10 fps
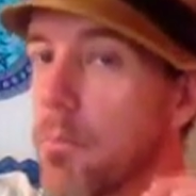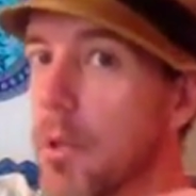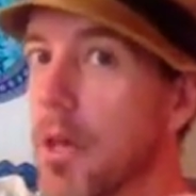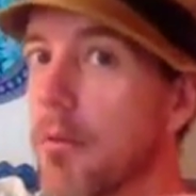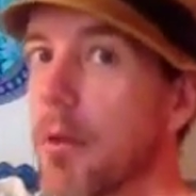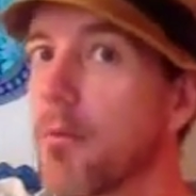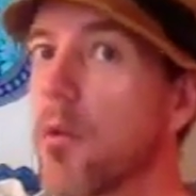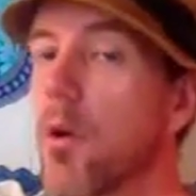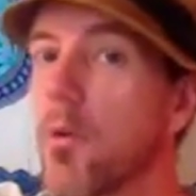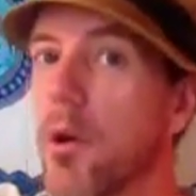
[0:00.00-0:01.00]
becoming
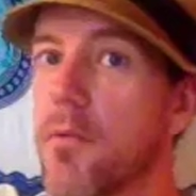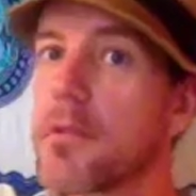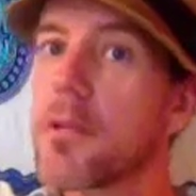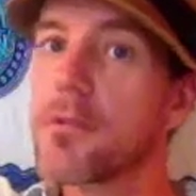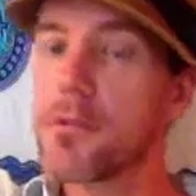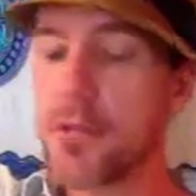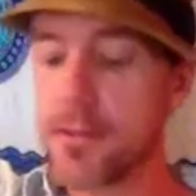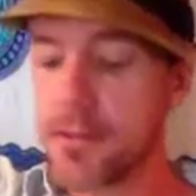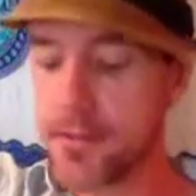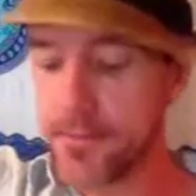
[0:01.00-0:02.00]
more aware of the
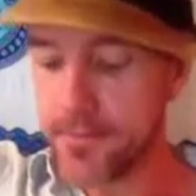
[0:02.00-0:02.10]
subtleties.